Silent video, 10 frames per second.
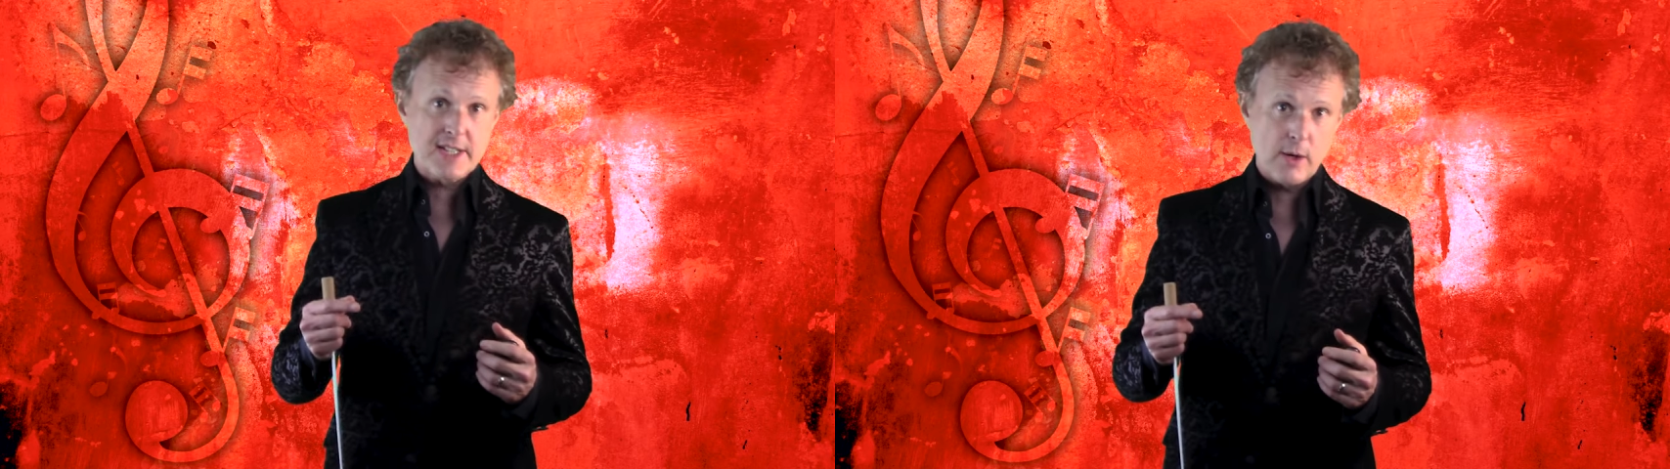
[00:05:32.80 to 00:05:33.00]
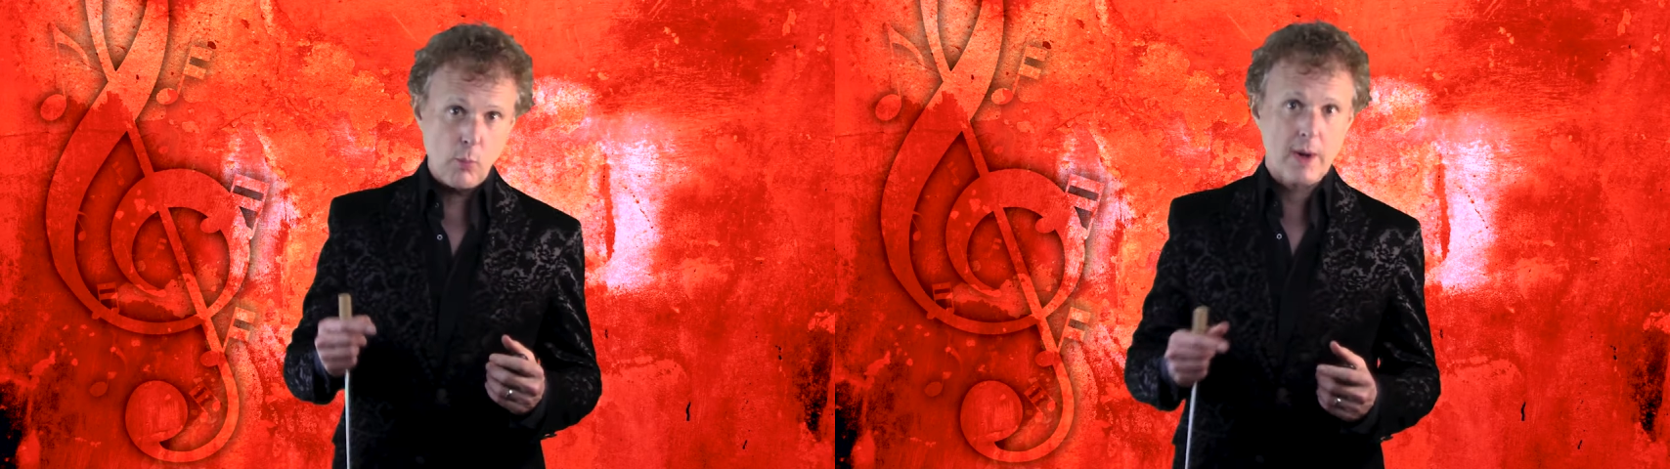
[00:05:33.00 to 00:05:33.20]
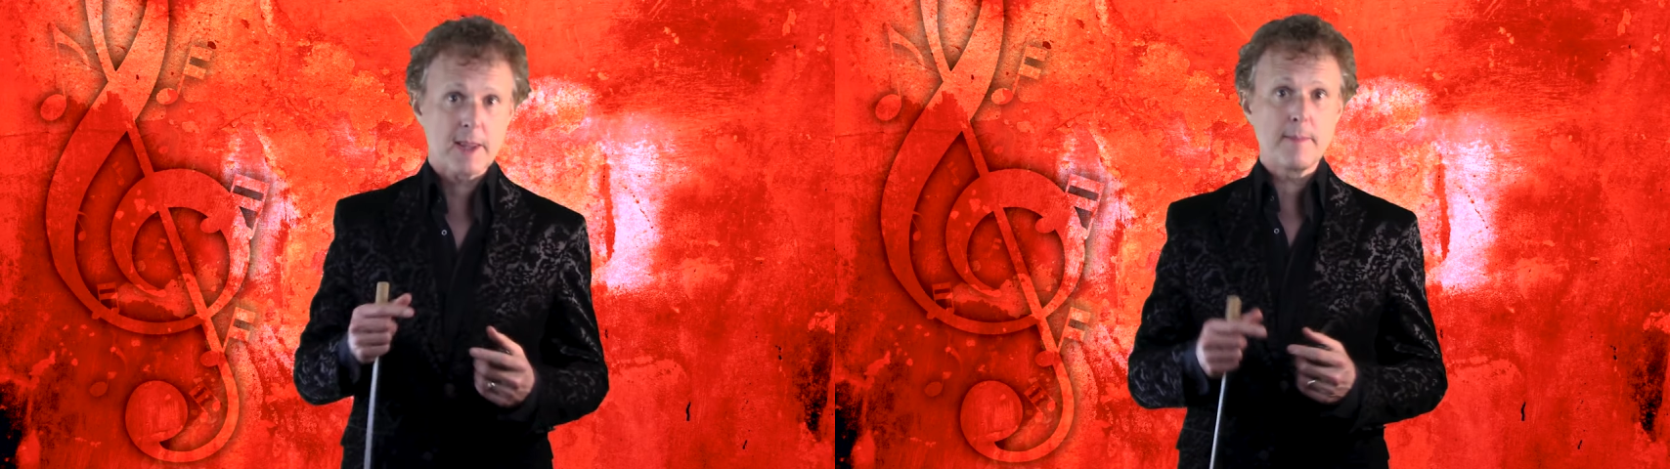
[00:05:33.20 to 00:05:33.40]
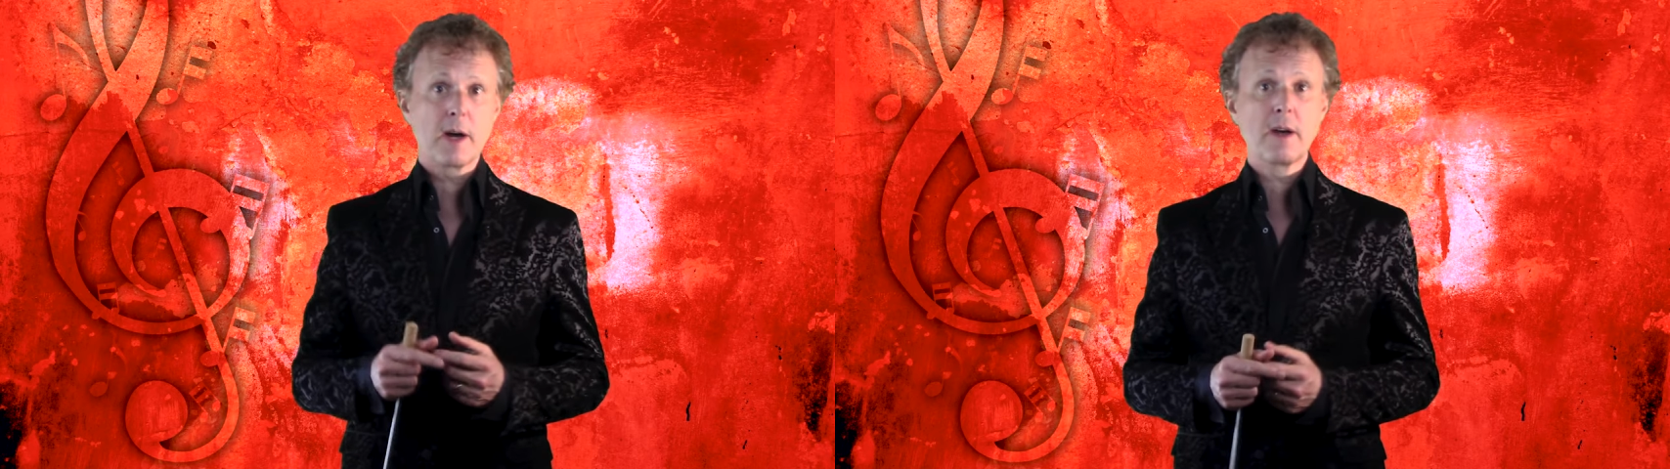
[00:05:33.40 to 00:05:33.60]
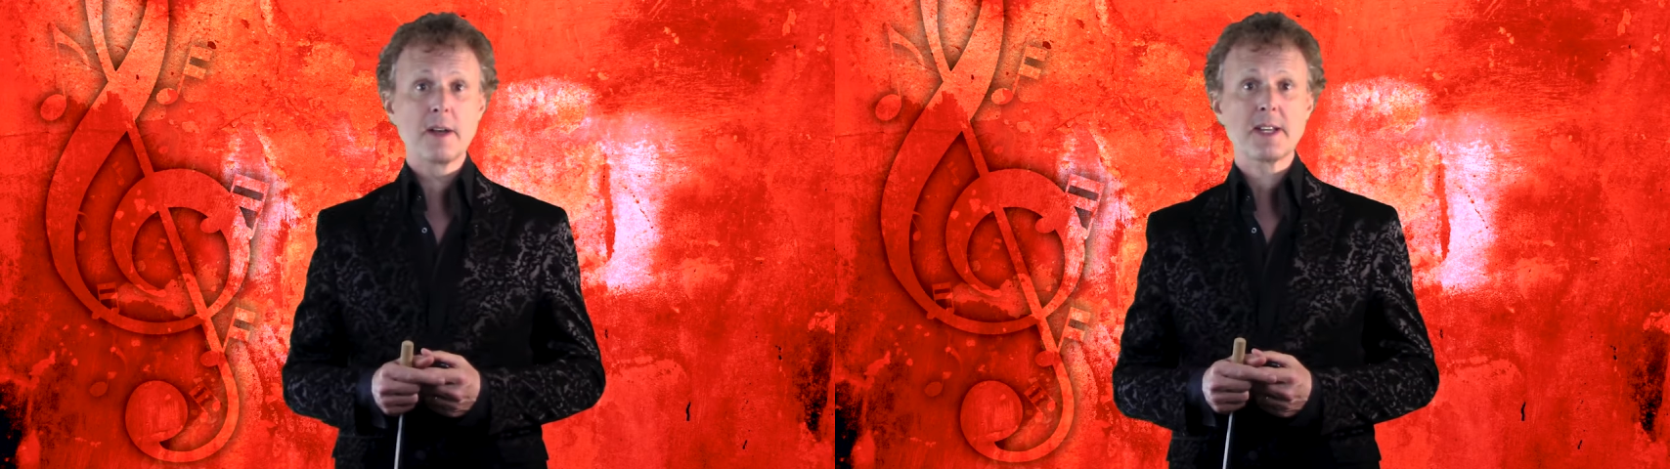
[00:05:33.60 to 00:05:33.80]
single one of them
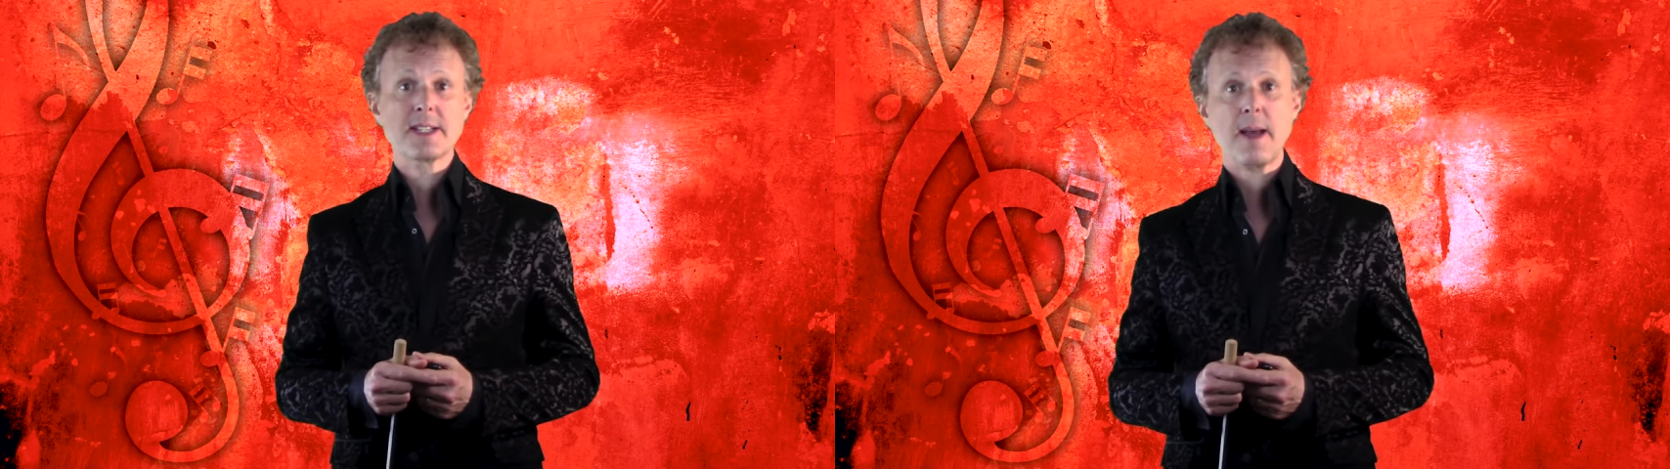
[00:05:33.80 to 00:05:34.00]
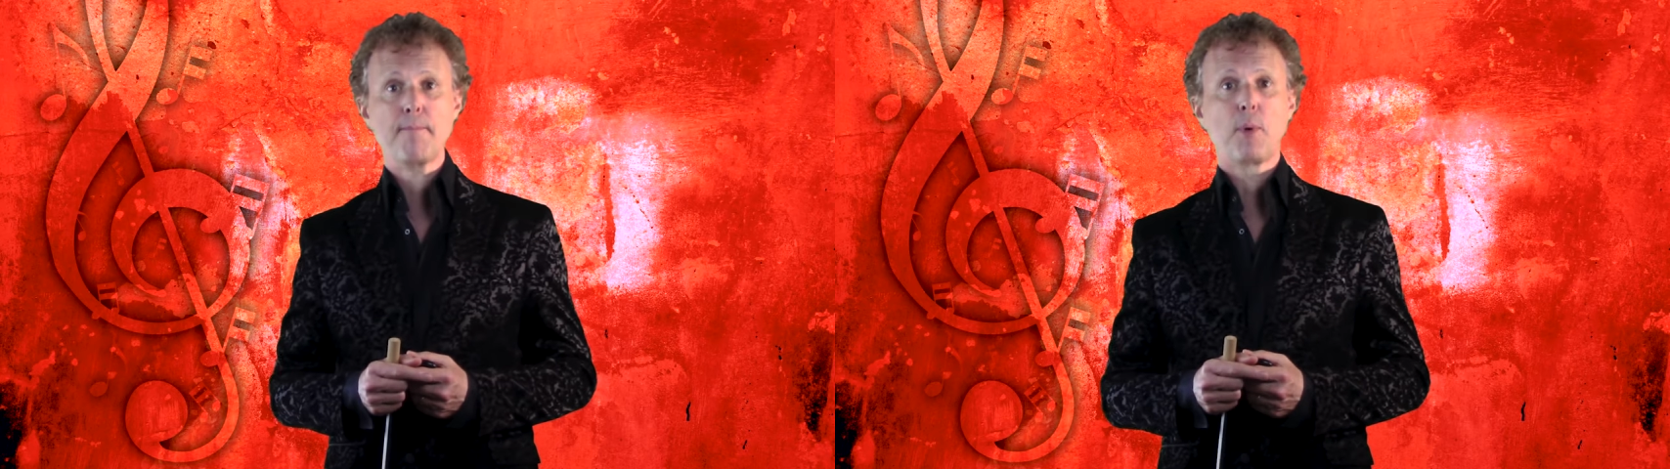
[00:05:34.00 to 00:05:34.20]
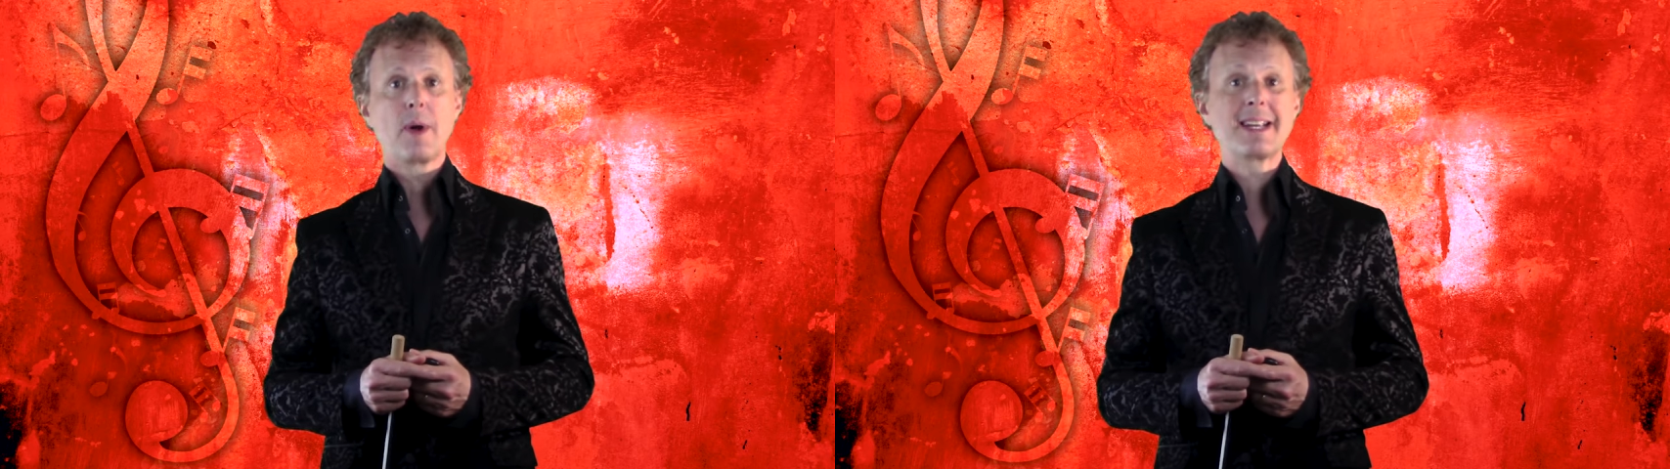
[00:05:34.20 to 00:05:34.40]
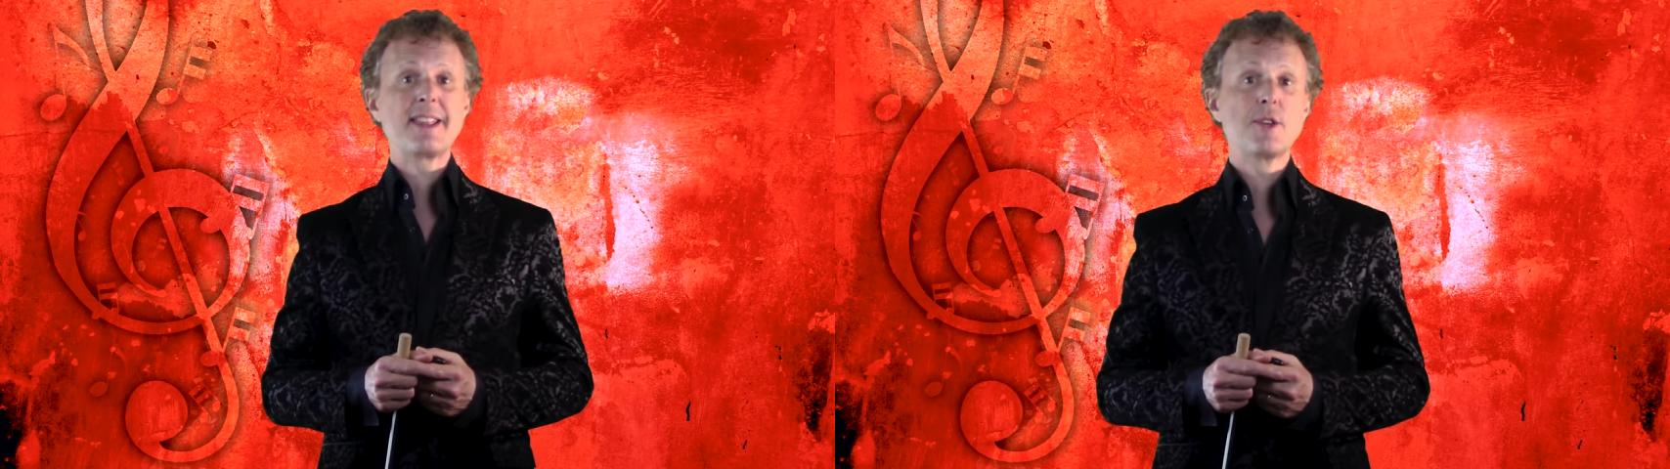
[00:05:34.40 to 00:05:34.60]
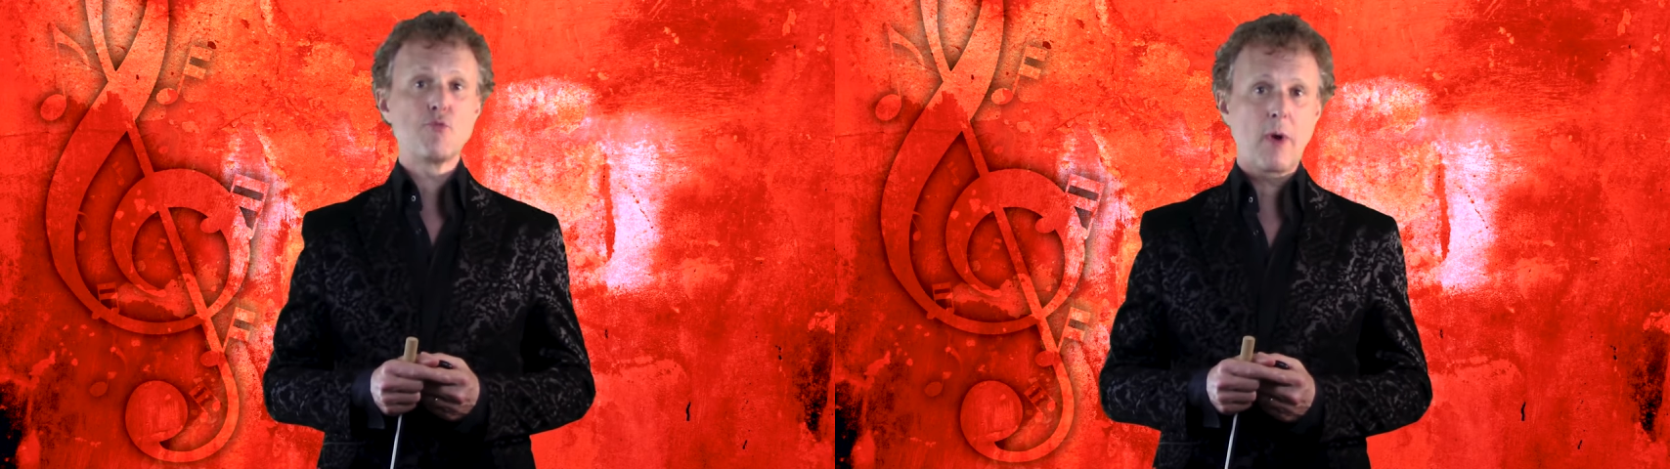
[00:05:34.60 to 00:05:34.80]
occurs at some point
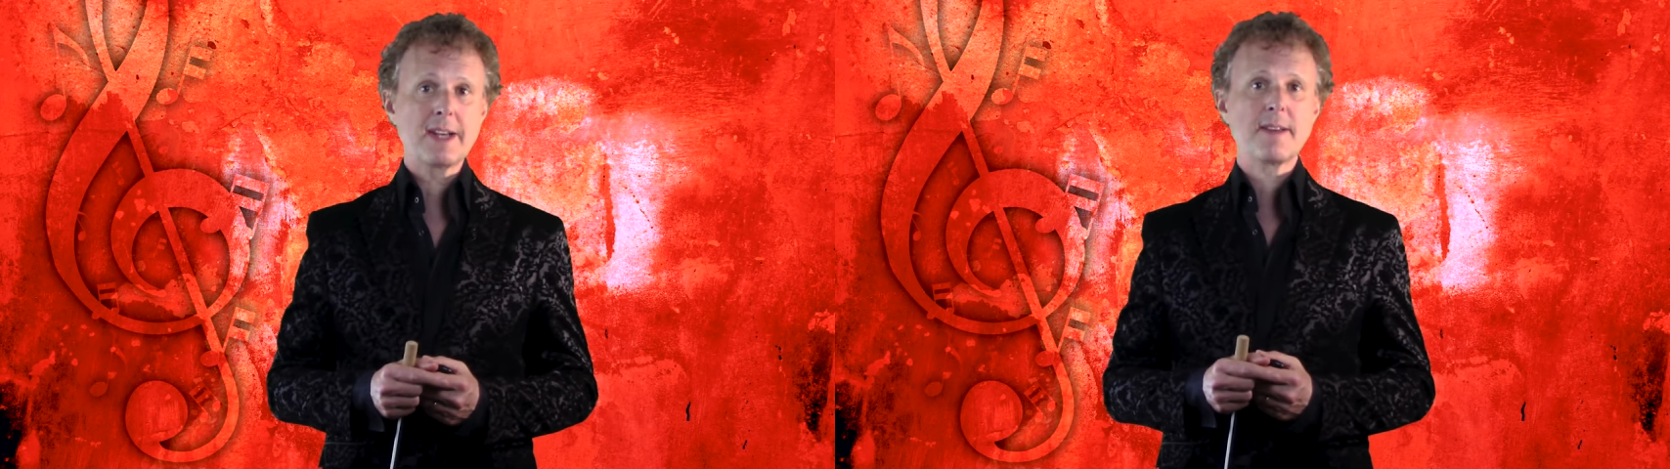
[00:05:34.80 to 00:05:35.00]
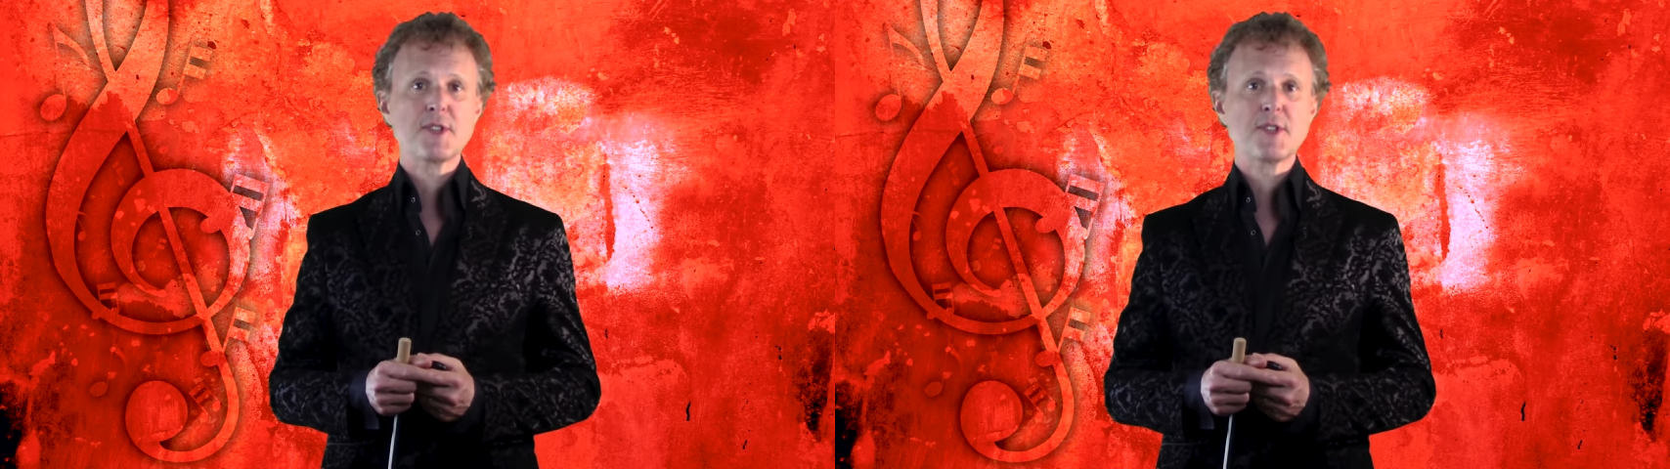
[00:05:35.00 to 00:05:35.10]
in The Rite